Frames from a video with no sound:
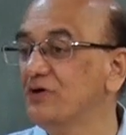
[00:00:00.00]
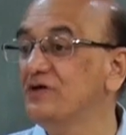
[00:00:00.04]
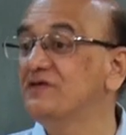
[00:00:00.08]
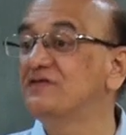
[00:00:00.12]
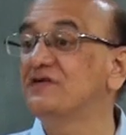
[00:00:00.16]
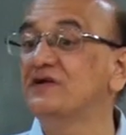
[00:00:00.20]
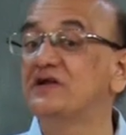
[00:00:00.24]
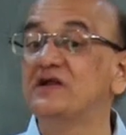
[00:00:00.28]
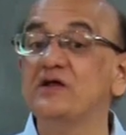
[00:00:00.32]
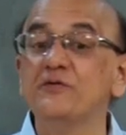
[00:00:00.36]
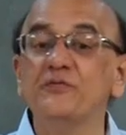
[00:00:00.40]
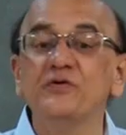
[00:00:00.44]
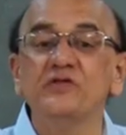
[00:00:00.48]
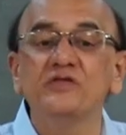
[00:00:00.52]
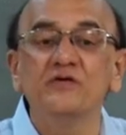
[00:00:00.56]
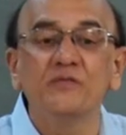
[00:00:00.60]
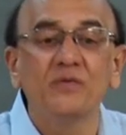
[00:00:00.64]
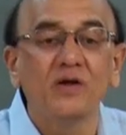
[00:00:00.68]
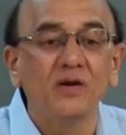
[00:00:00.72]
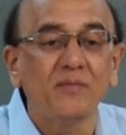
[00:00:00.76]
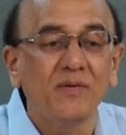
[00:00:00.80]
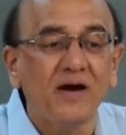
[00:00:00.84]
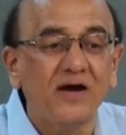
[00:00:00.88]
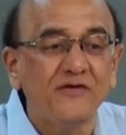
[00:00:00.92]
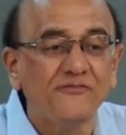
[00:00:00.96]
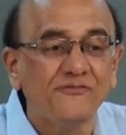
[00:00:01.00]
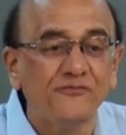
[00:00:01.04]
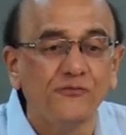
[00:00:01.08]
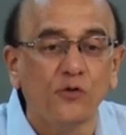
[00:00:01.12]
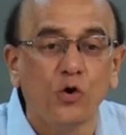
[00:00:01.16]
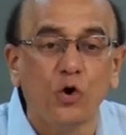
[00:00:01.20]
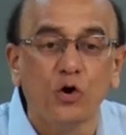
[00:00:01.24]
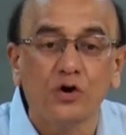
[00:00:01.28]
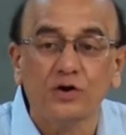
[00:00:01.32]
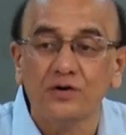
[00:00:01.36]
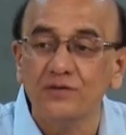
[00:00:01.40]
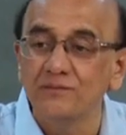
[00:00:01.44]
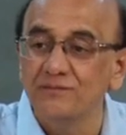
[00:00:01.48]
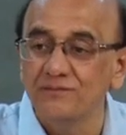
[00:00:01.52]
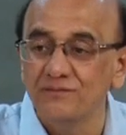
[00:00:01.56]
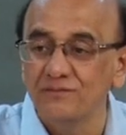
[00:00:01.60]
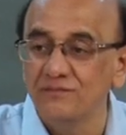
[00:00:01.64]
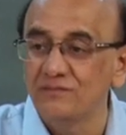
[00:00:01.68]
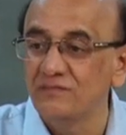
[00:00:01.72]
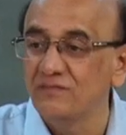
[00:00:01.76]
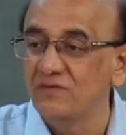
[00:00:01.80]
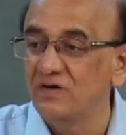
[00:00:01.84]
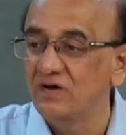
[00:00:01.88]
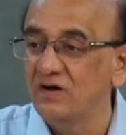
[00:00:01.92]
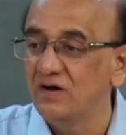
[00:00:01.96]
is it divisible by 4?
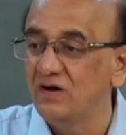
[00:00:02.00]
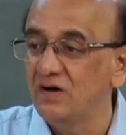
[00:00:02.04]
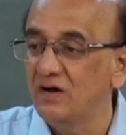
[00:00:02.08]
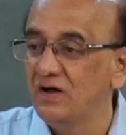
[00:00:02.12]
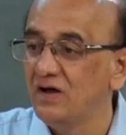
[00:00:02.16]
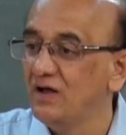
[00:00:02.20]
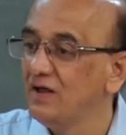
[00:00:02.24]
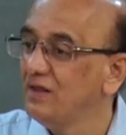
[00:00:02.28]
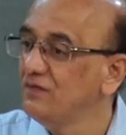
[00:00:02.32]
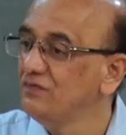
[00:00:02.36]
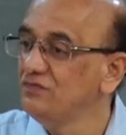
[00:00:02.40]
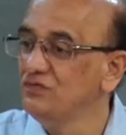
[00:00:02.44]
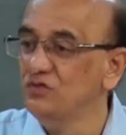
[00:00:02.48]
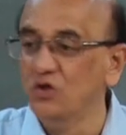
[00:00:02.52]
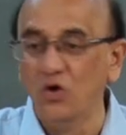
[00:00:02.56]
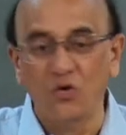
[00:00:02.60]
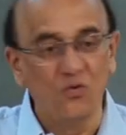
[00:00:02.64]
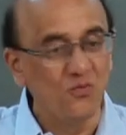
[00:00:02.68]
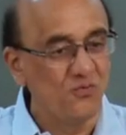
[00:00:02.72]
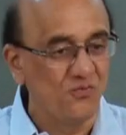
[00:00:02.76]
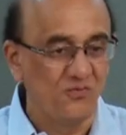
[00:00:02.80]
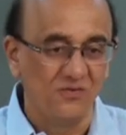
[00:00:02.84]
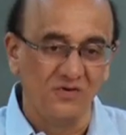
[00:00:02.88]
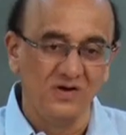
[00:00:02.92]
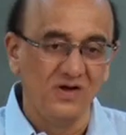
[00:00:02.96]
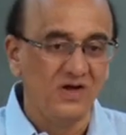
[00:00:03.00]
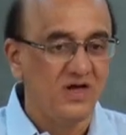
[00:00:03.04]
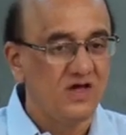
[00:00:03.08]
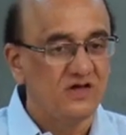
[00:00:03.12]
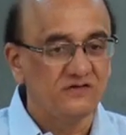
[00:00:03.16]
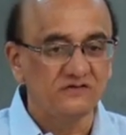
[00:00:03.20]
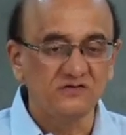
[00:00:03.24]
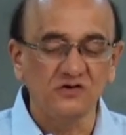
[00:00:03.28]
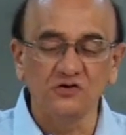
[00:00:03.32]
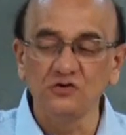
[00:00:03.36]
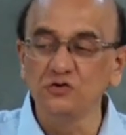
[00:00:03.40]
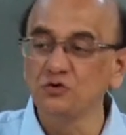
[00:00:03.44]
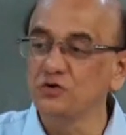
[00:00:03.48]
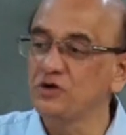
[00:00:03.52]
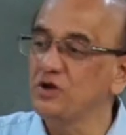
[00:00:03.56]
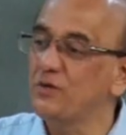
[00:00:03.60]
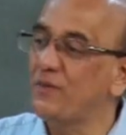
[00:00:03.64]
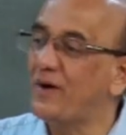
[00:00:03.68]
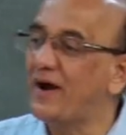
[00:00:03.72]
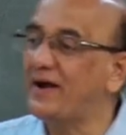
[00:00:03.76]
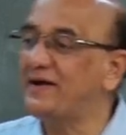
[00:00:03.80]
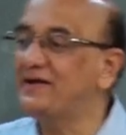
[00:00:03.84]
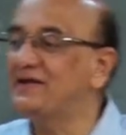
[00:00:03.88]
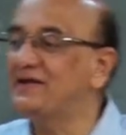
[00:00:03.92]
No. So, you divide